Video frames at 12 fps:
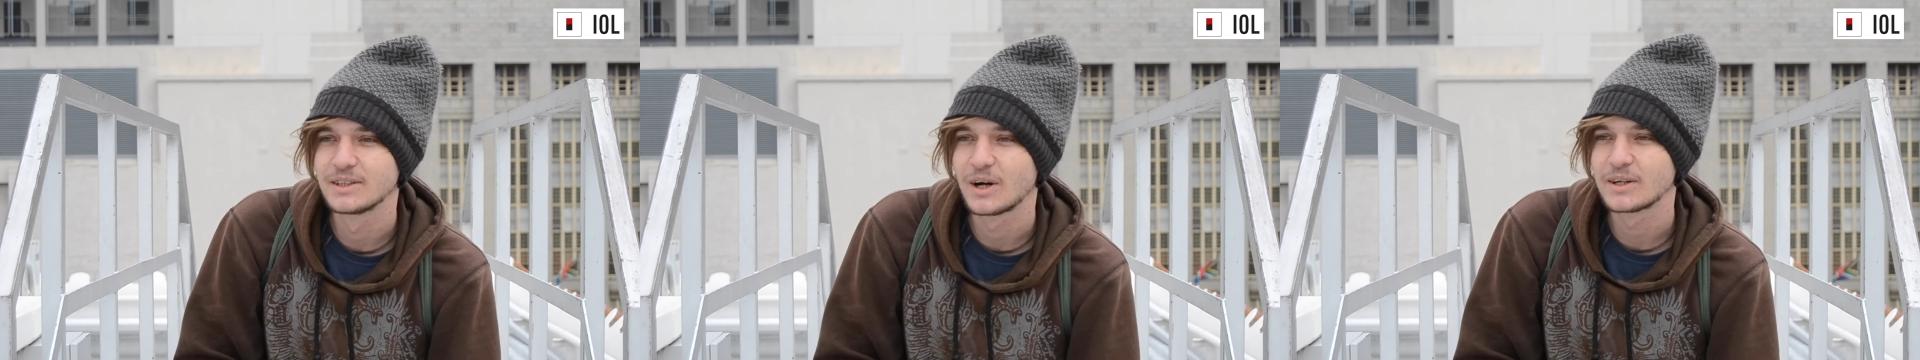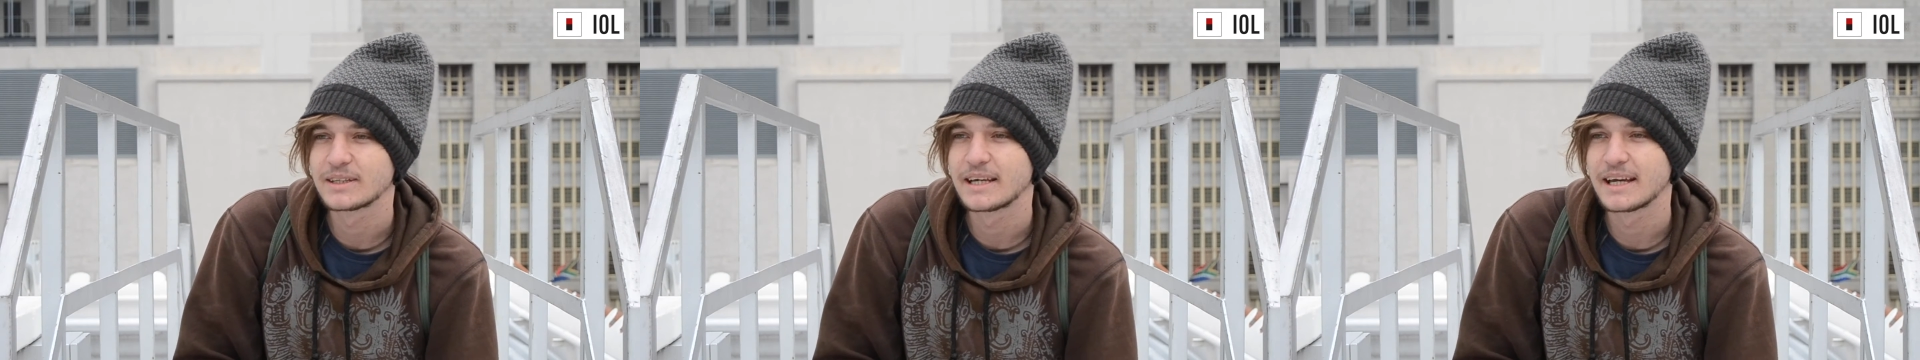
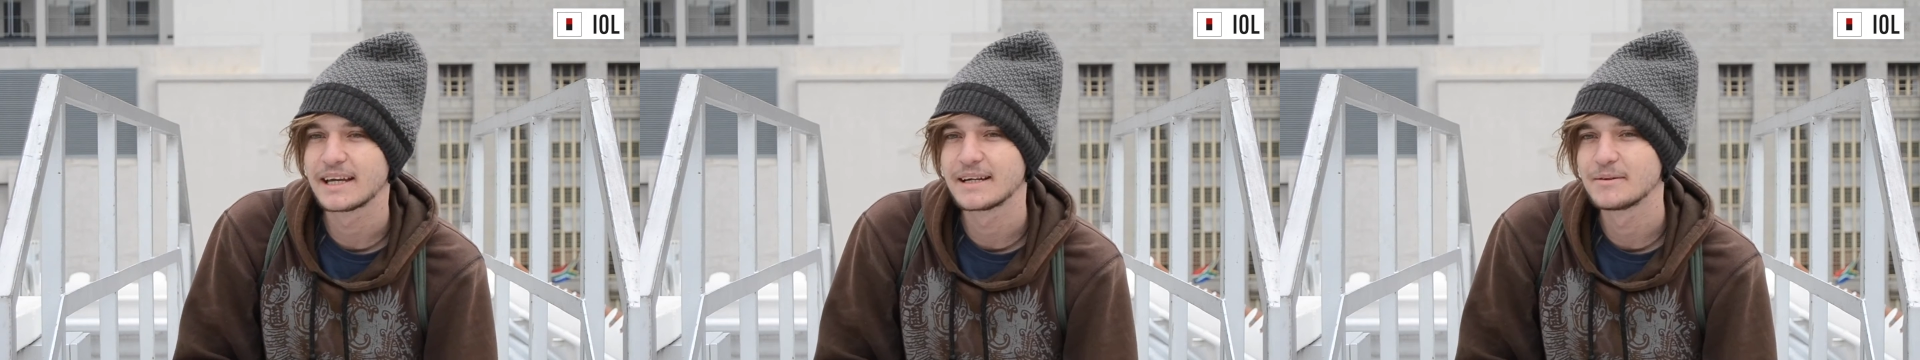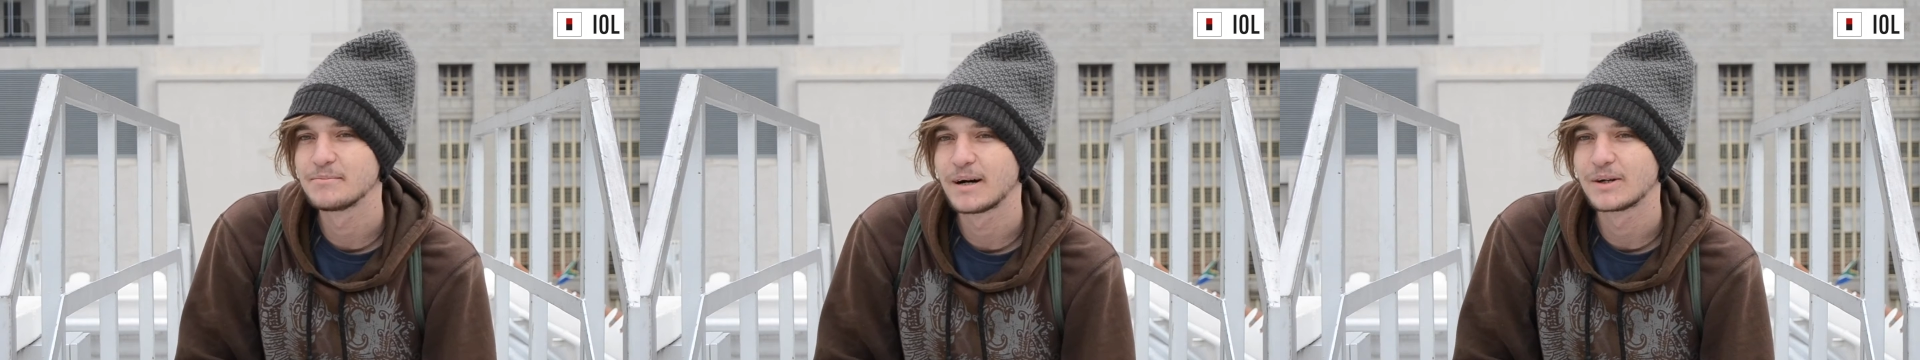not
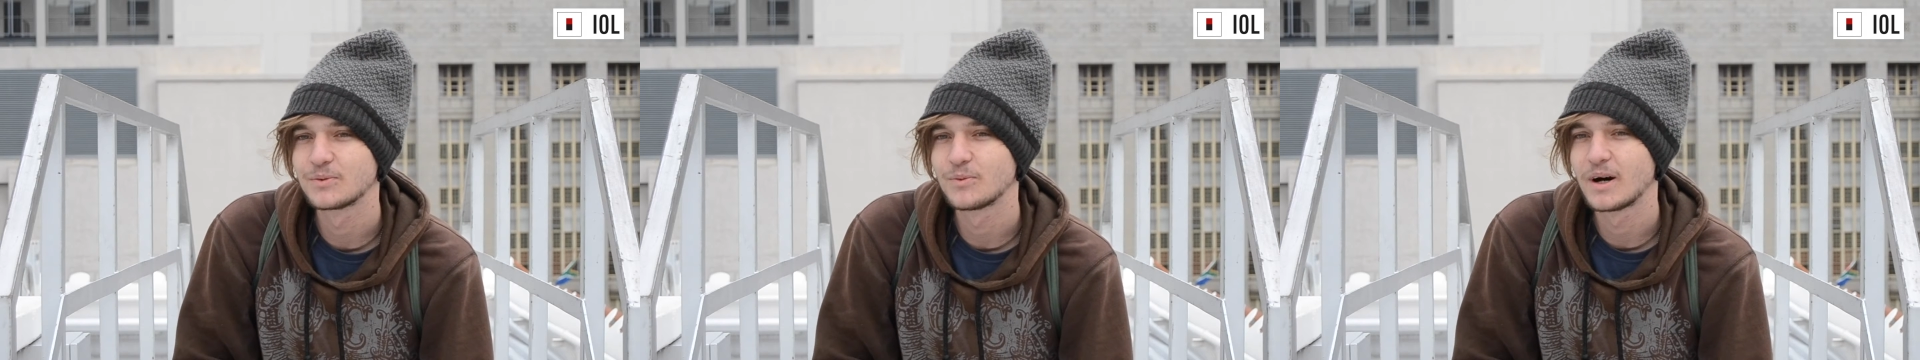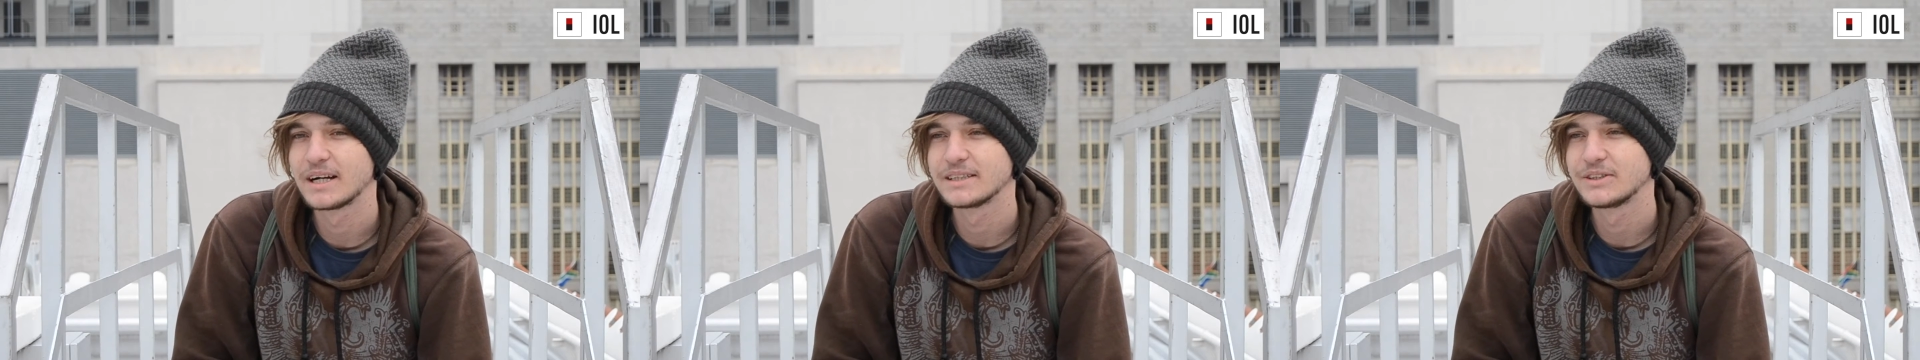care about
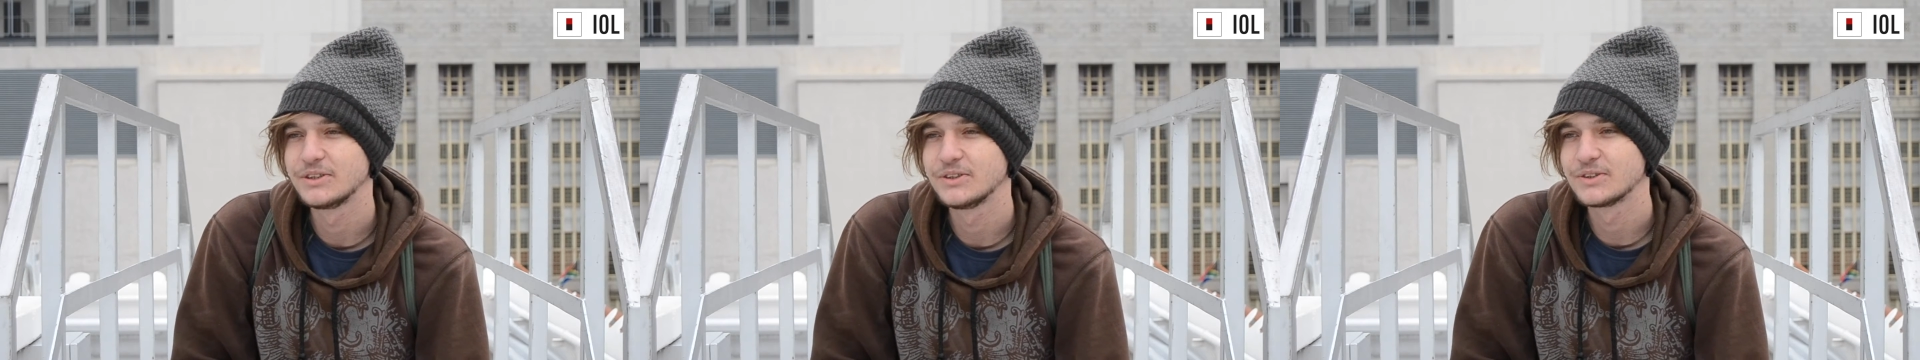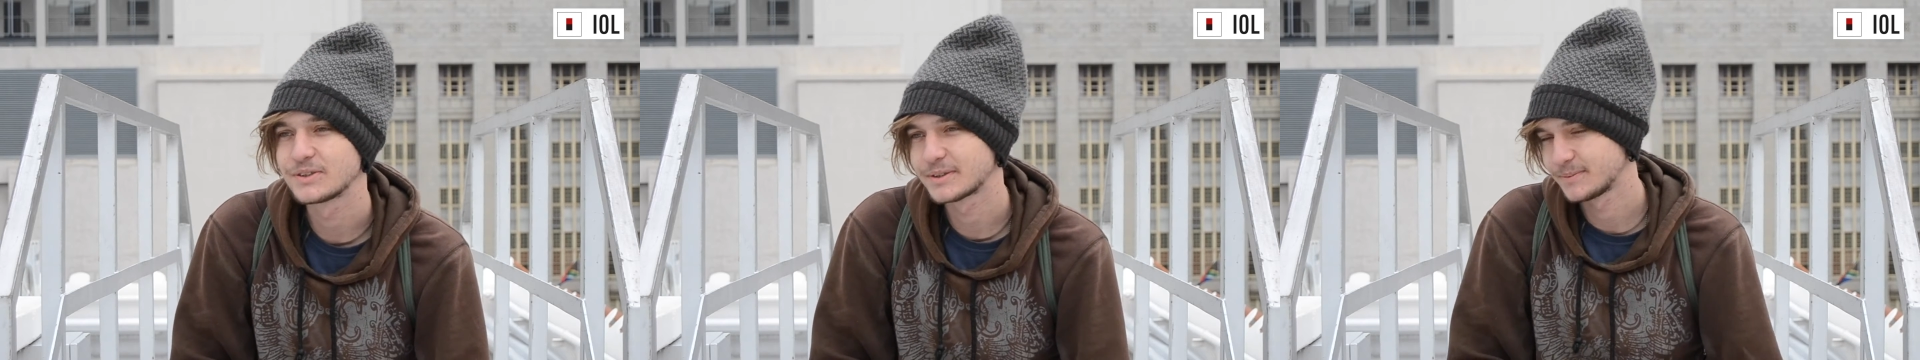white
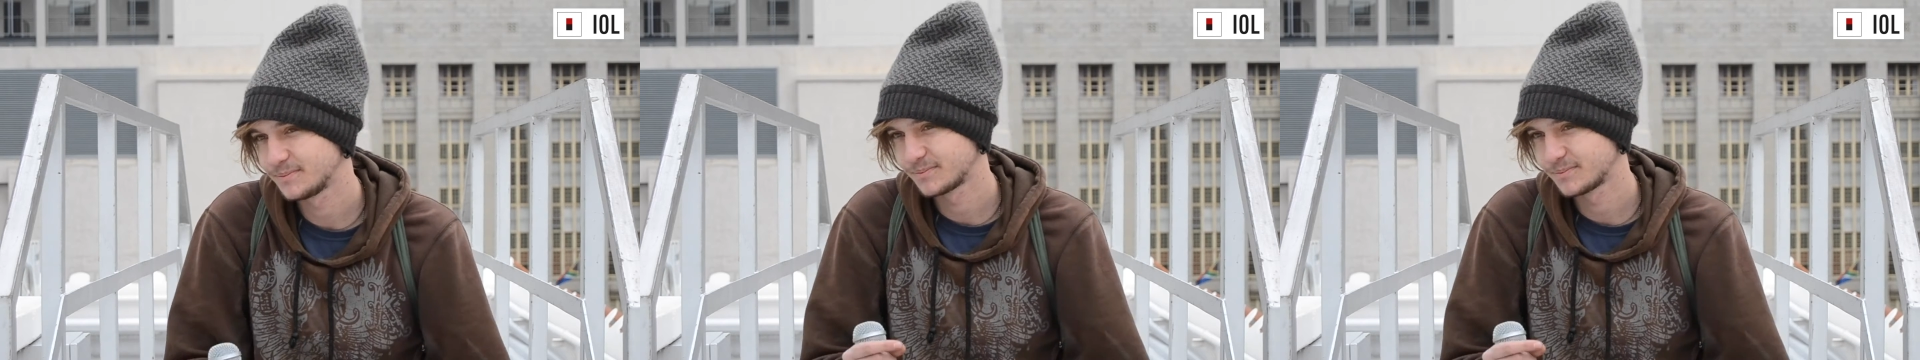youth.